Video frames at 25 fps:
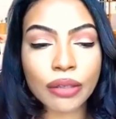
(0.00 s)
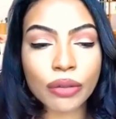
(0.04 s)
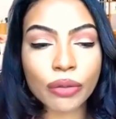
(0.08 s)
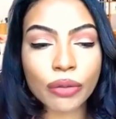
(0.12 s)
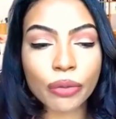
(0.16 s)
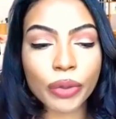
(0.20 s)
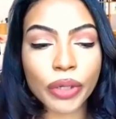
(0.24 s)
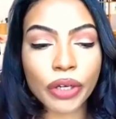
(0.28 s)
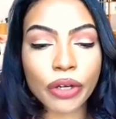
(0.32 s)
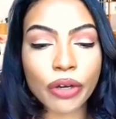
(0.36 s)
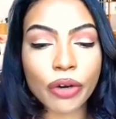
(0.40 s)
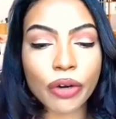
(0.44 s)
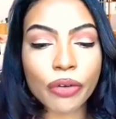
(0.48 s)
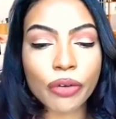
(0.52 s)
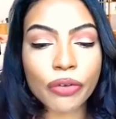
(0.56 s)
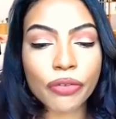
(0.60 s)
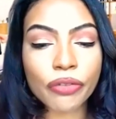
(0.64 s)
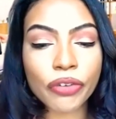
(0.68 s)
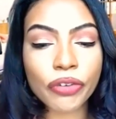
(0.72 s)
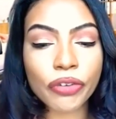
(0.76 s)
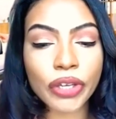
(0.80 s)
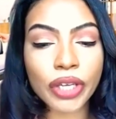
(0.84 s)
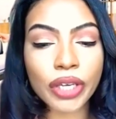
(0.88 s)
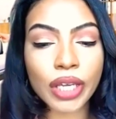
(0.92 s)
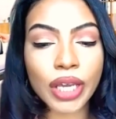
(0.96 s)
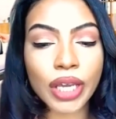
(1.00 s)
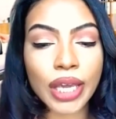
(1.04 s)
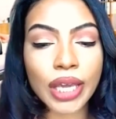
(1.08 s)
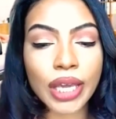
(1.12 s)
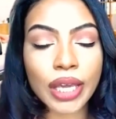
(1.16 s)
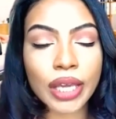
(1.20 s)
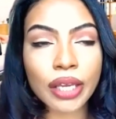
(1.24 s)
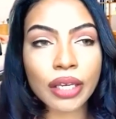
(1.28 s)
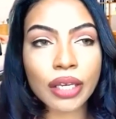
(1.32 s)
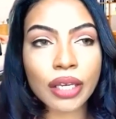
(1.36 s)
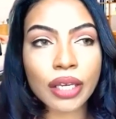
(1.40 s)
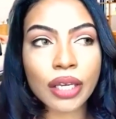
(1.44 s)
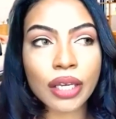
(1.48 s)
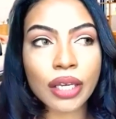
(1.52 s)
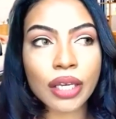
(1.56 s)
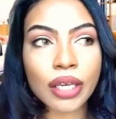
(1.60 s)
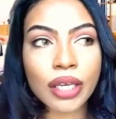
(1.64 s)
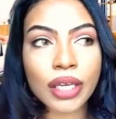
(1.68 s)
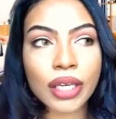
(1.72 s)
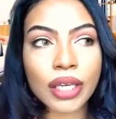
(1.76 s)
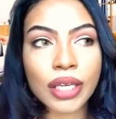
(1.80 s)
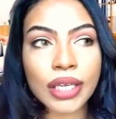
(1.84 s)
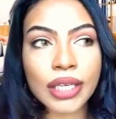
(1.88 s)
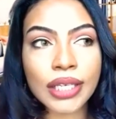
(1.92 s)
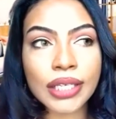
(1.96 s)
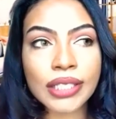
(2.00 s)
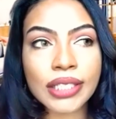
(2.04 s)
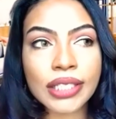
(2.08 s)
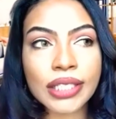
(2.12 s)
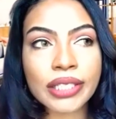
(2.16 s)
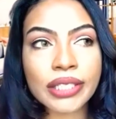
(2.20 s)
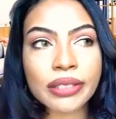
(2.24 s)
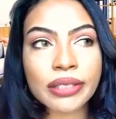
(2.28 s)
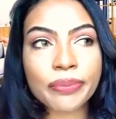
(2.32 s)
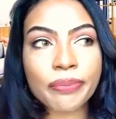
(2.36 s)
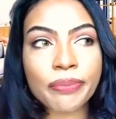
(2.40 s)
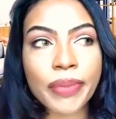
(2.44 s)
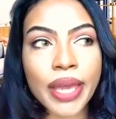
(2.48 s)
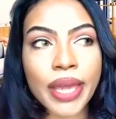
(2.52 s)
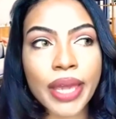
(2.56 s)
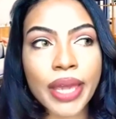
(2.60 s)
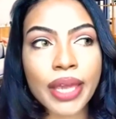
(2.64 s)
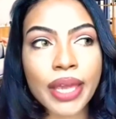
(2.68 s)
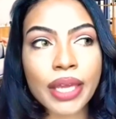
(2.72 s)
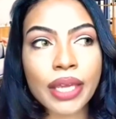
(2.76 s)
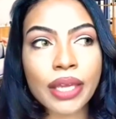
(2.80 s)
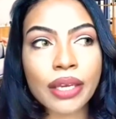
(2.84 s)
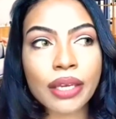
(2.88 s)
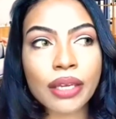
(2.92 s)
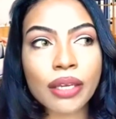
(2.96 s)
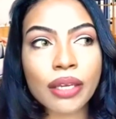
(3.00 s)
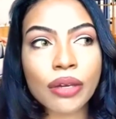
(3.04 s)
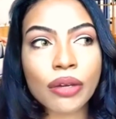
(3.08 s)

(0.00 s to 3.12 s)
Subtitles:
when COVID hit, it just made